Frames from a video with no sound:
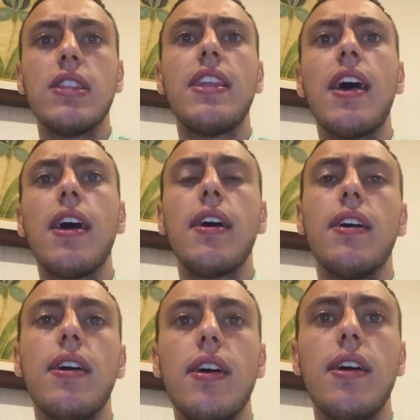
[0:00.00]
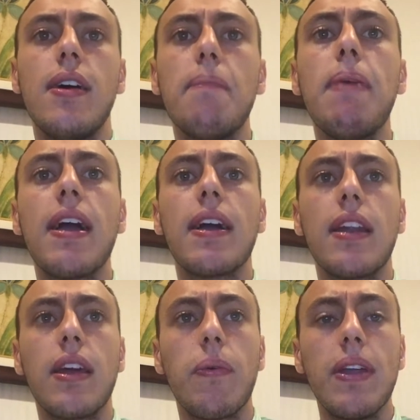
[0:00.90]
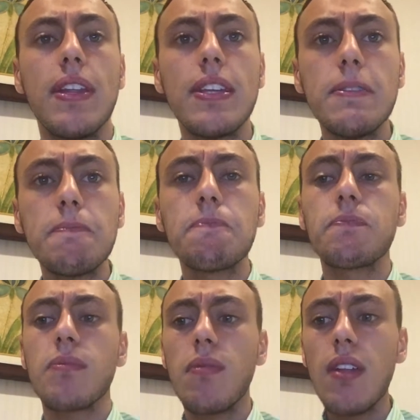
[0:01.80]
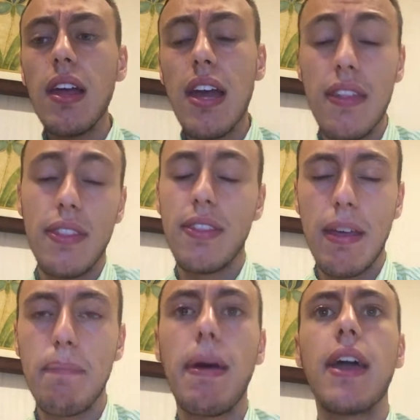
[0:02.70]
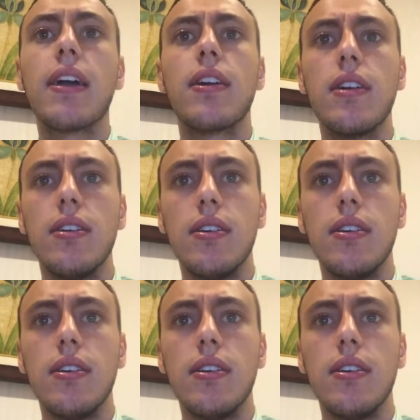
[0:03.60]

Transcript: the bank liquidity and the bank